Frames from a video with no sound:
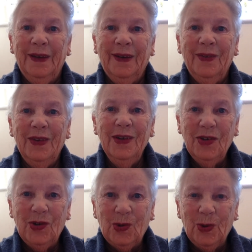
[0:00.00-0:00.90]
And these
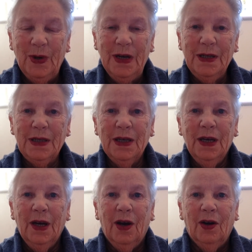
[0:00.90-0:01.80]
stories
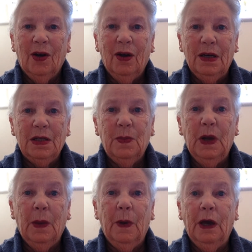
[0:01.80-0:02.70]
are going to be
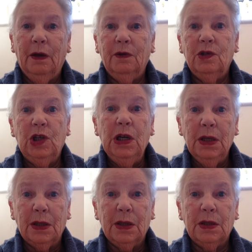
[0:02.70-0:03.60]
about
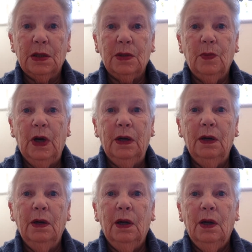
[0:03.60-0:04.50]
Jesus
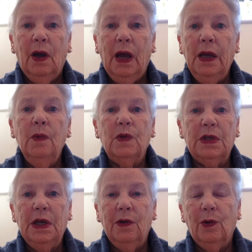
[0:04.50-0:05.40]
when he was
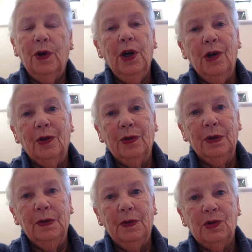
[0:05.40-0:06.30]
here on earth
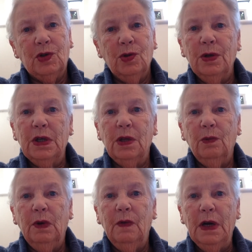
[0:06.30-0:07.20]
and the stories that
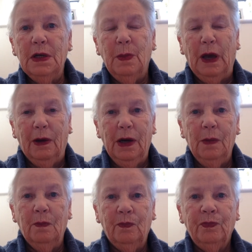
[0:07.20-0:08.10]
we read about
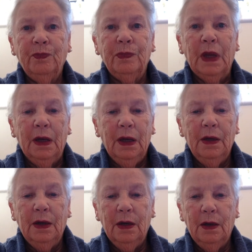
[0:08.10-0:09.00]
him
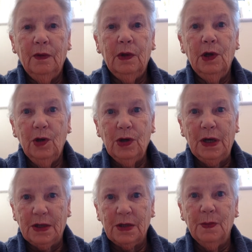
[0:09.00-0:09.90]
in the New
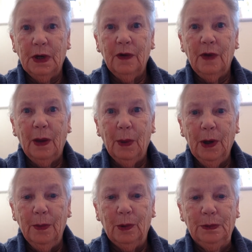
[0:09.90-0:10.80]
Testament of our
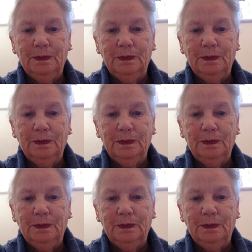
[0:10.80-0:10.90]
Bible.